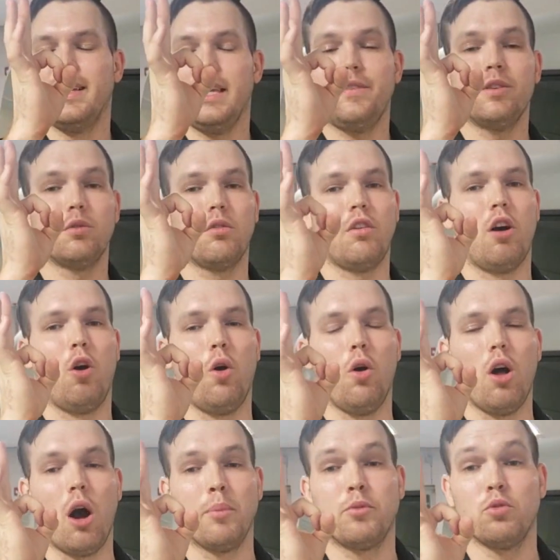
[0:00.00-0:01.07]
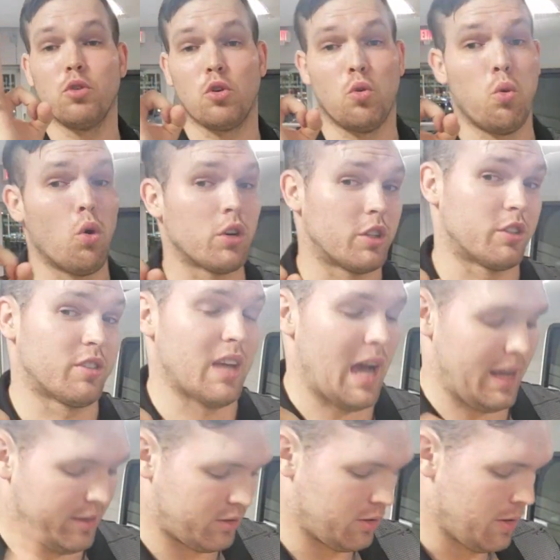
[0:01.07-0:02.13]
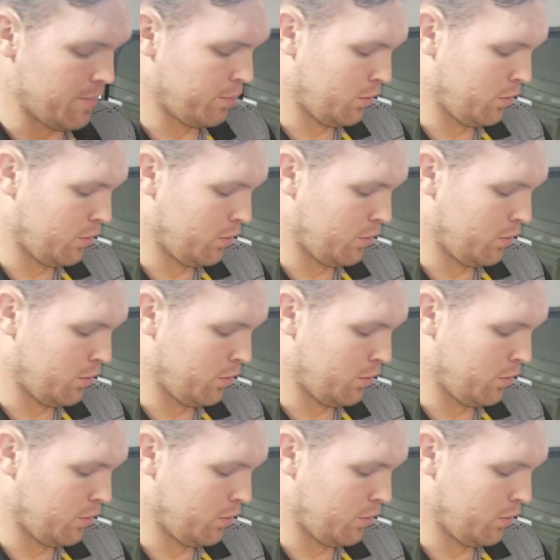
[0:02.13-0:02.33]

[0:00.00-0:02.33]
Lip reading: even with a hole up to a quarter size.